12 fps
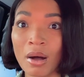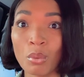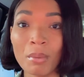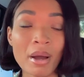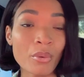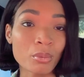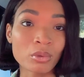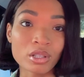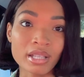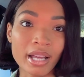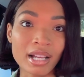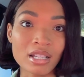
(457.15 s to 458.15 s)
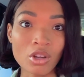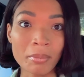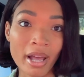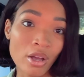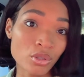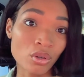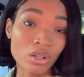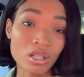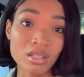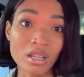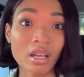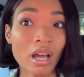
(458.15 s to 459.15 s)
what my room looks like, because all my household
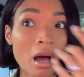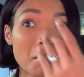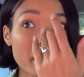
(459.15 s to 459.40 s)
goods did come,